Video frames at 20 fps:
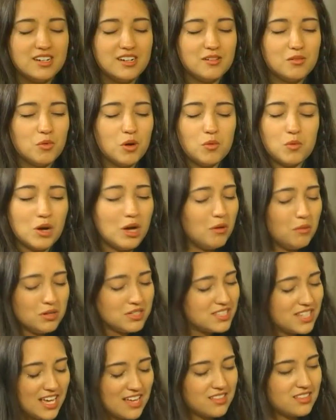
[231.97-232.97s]
What, what
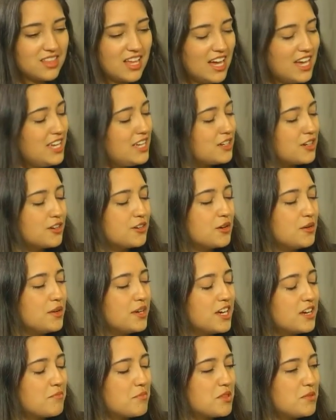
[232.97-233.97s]
was that like
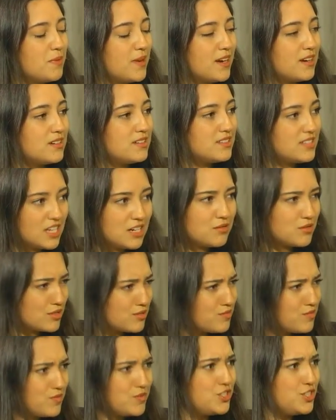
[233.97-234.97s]
growing up with parents that were
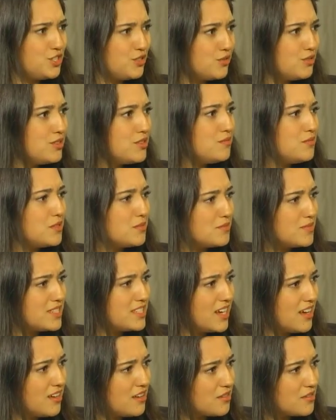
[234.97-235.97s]
children
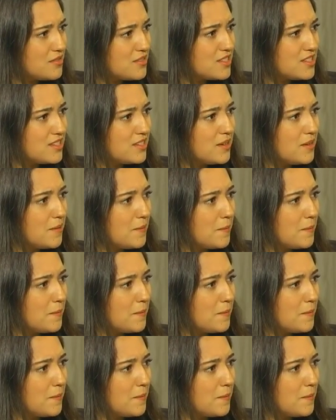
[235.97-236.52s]
themselves? It,